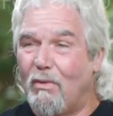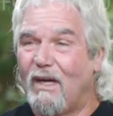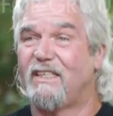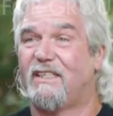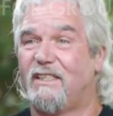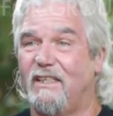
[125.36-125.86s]

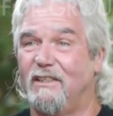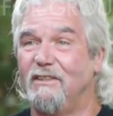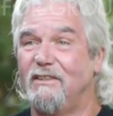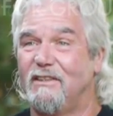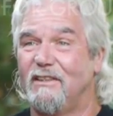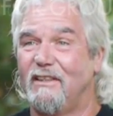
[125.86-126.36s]
my
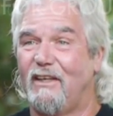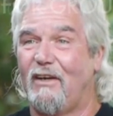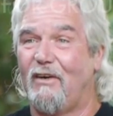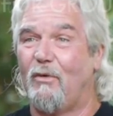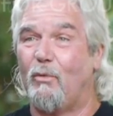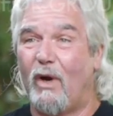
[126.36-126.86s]
sins,
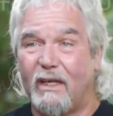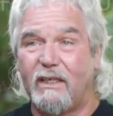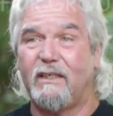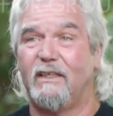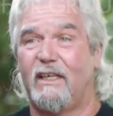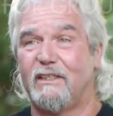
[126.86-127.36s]

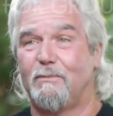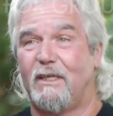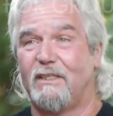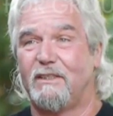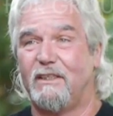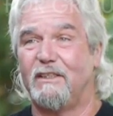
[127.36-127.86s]
recognize
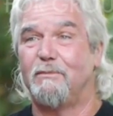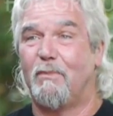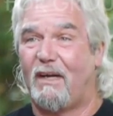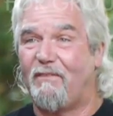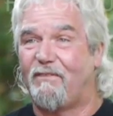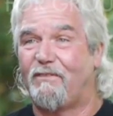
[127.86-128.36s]
my sins,
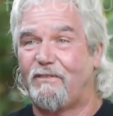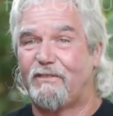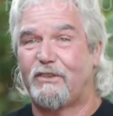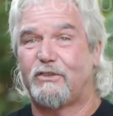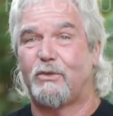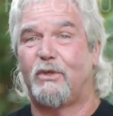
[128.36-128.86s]
my
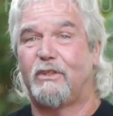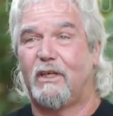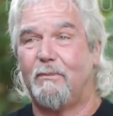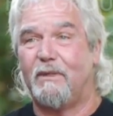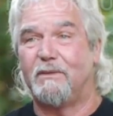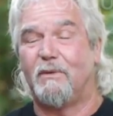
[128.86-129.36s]

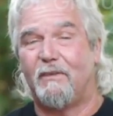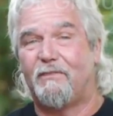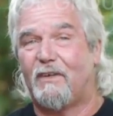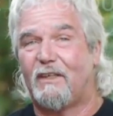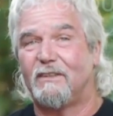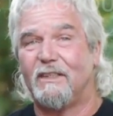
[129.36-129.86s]
shortcomings, my
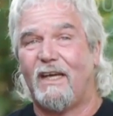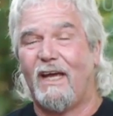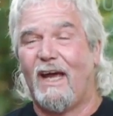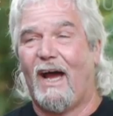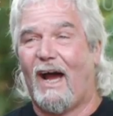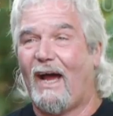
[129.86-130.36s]
fault,
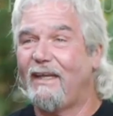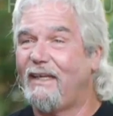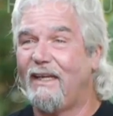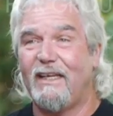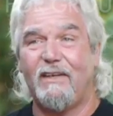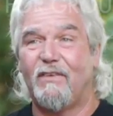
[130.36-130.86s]
I
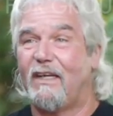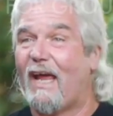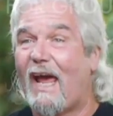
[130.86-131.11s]
can't even